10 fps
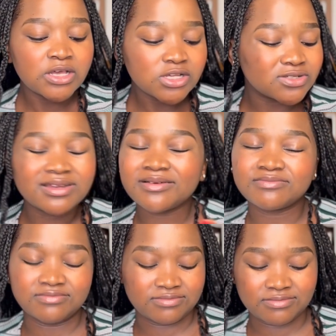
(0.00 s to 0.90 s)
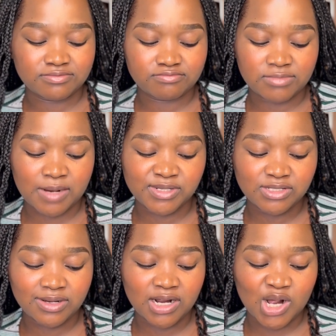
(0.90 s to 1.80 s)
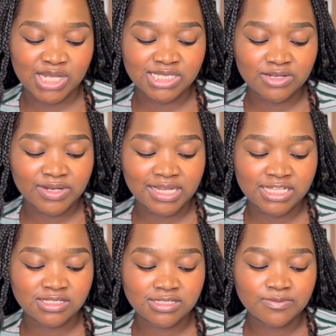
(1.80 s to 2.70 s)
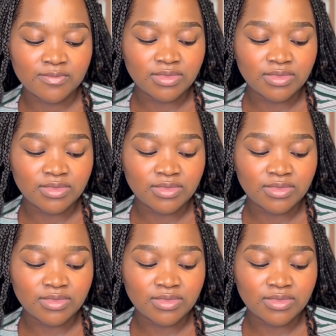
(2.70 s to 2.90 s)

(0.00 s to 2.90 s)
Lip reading: So I'm just gonna answer it as